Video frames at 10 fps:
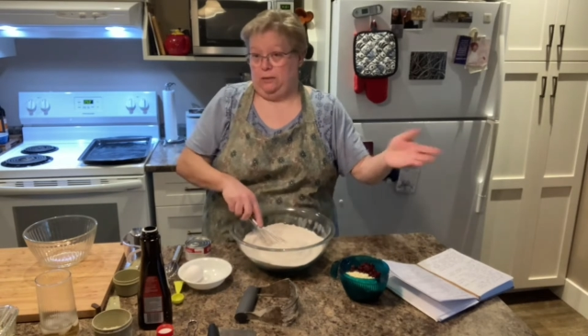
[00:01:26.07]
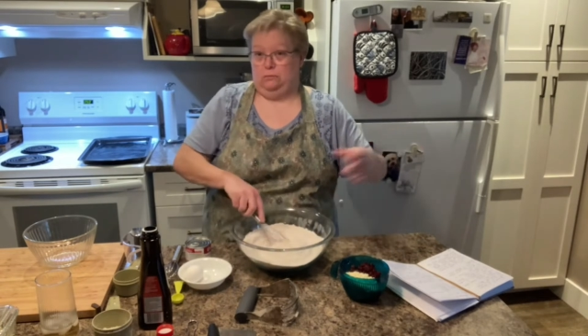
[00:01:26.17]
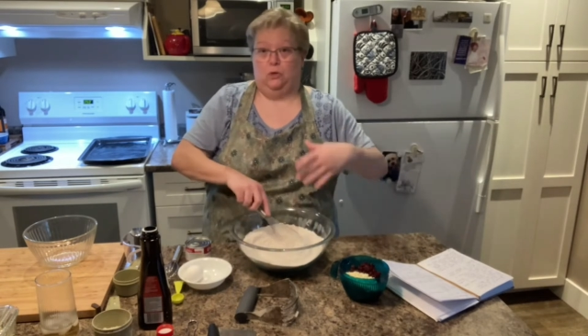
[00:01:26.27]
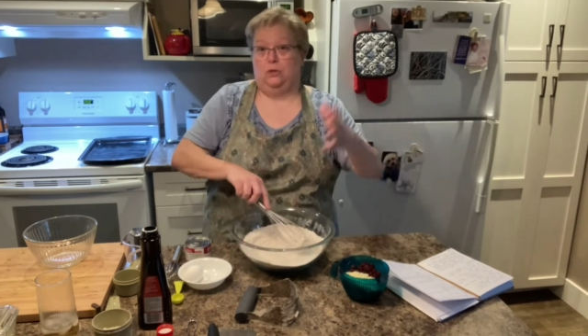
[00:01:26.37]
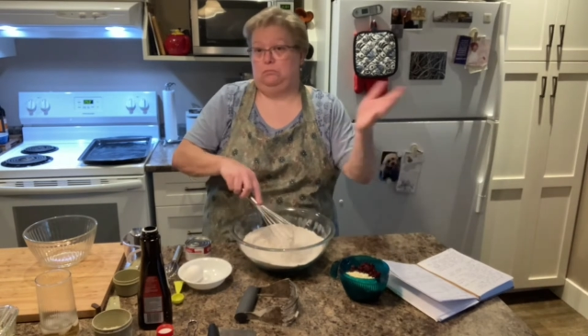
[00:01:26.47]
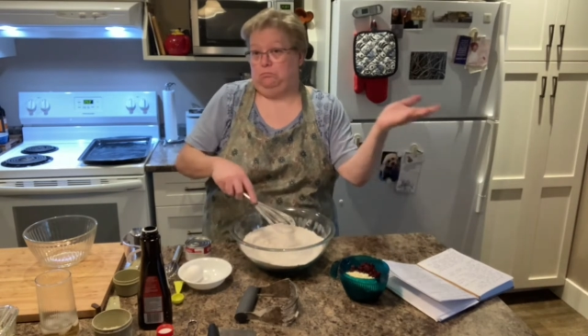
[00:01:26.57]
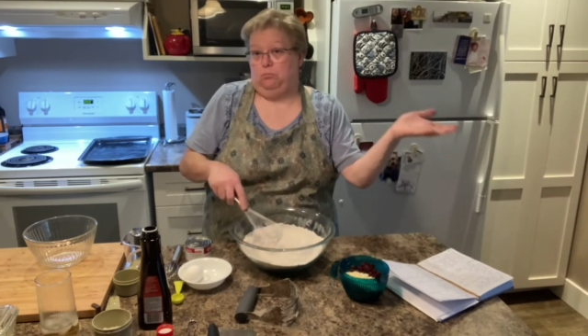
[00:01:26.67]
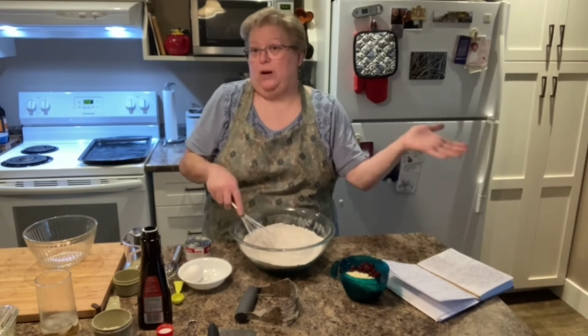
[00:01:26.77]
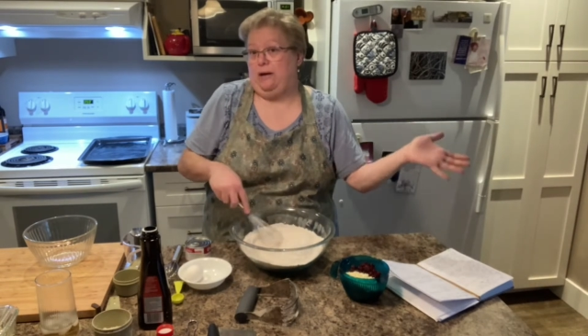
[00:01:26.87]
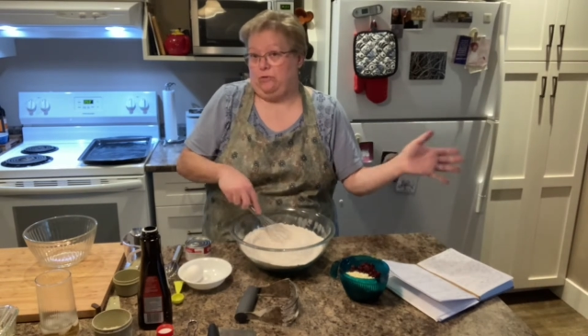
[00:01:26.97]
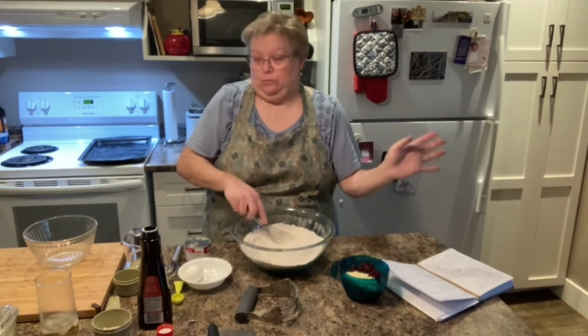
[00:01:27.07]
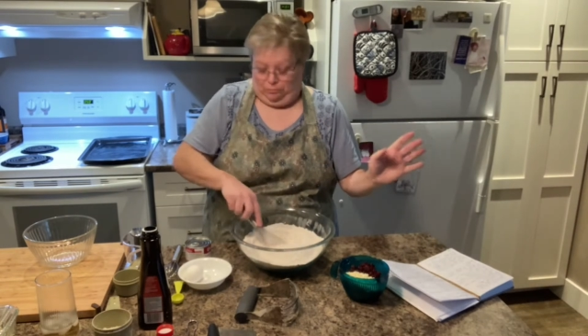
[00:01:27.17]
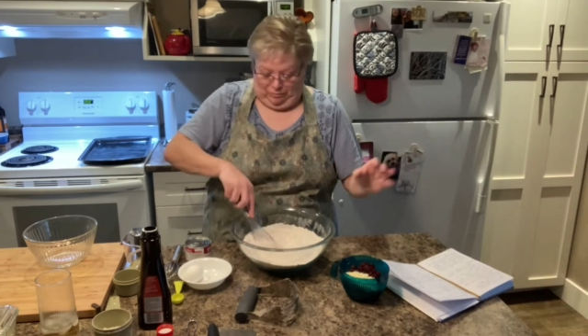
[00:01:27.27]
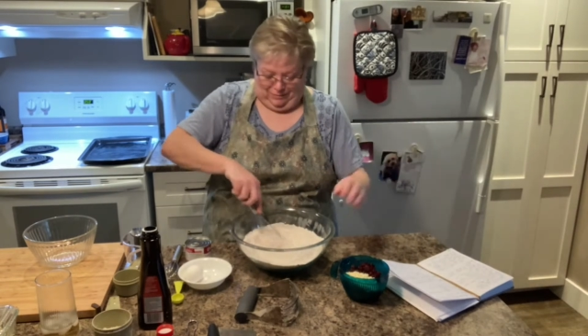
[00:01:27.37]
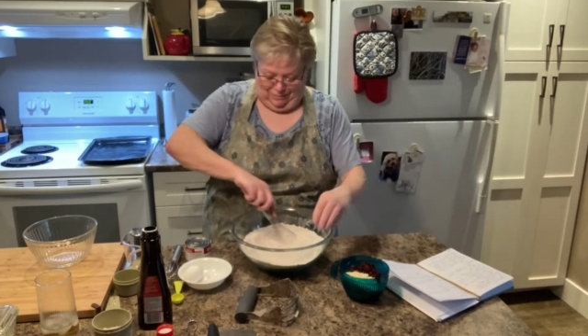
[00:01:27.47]
or whatever.
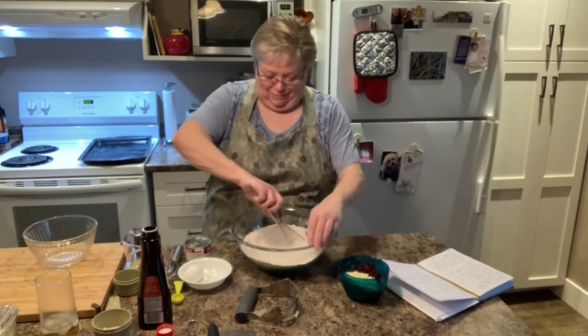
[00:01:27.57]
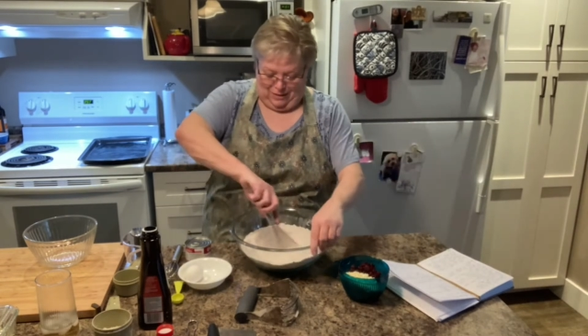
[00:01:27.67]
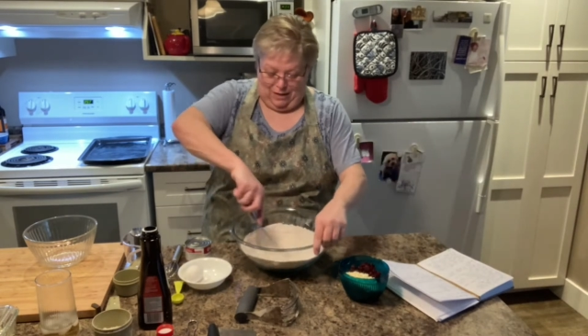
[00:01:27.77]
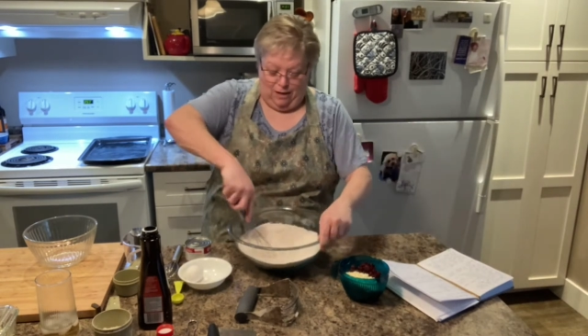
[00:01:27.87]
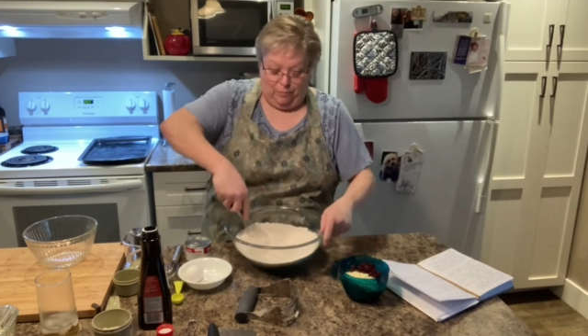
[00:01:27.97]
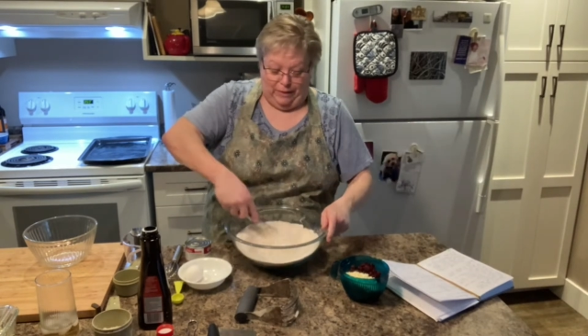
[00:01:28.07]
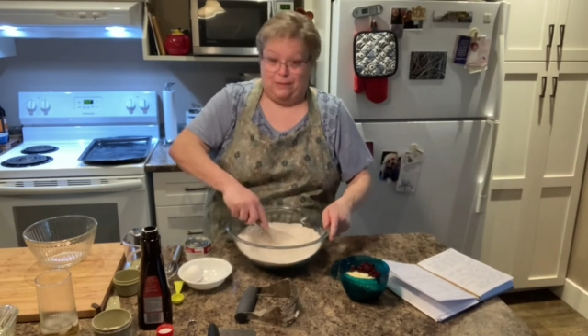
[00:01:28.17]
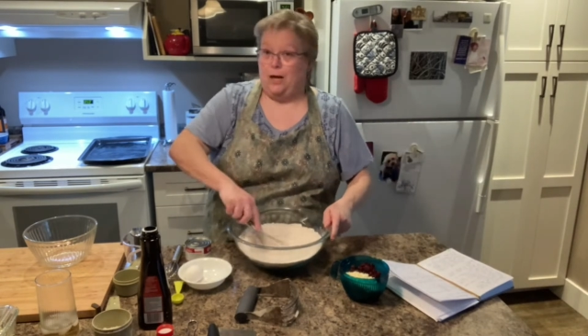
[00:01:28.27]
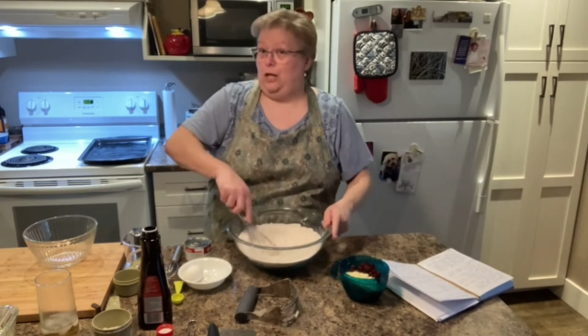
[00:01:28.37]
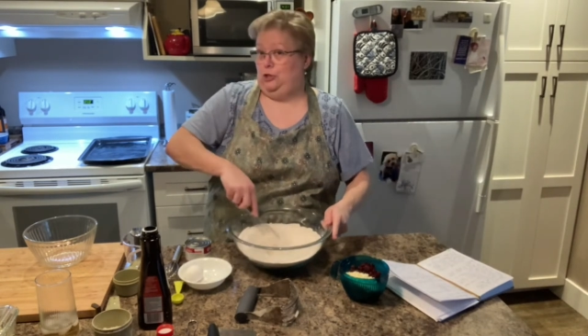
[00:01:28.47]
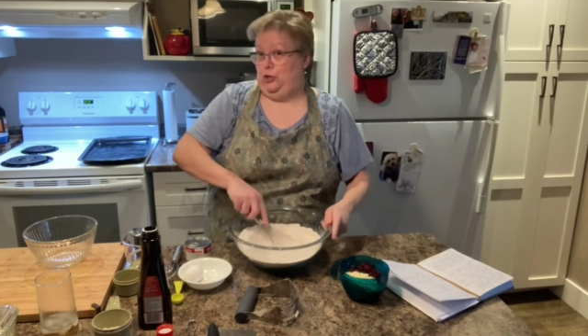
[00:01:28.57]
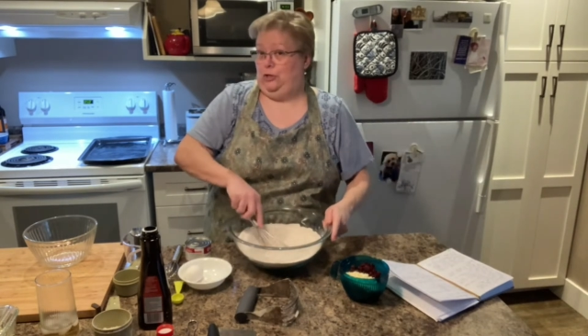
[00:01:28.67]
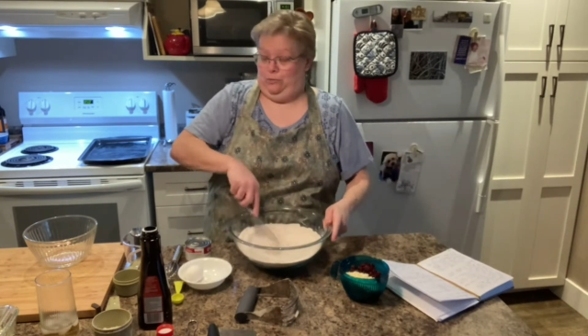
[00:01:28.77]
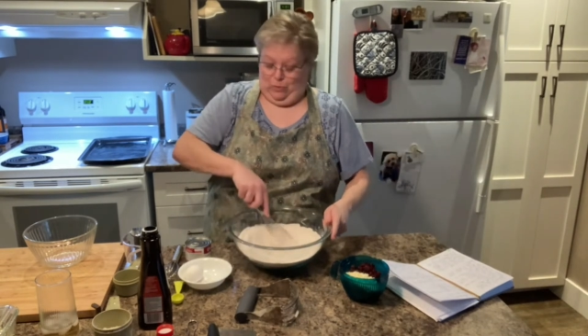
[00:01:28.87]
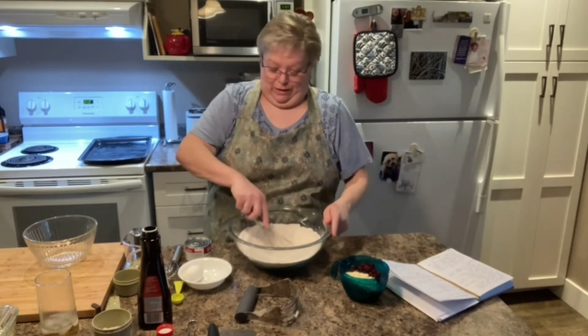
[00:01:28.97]
It's all
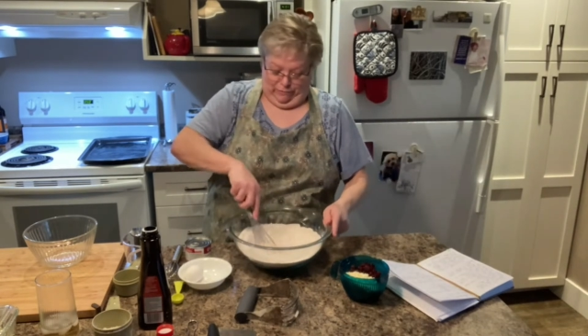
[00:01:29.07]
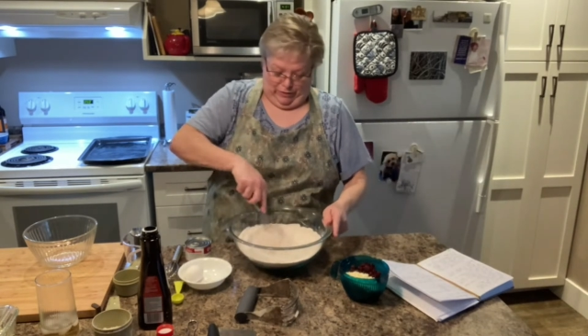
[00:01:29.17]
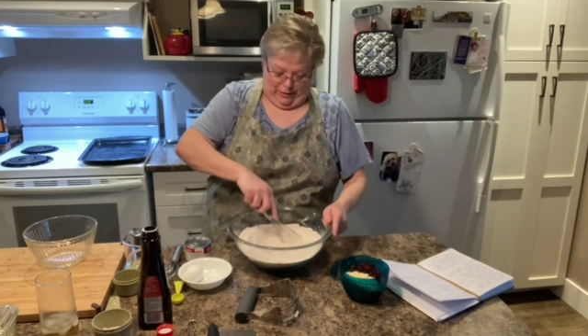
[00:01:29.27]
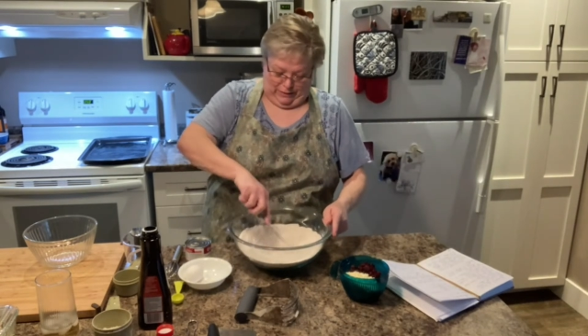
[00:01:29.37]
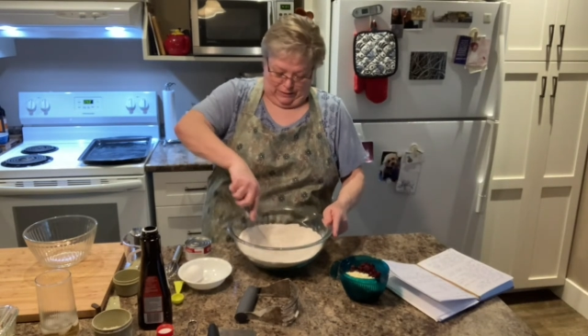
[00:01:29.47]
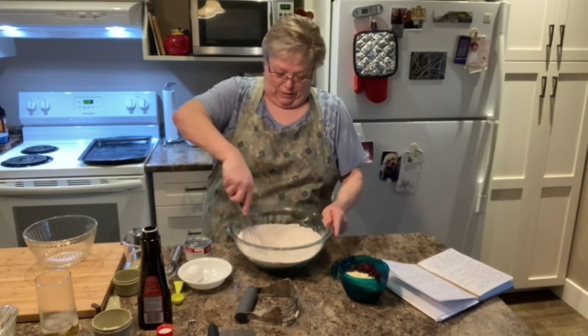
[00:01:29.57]
good, whatever it is.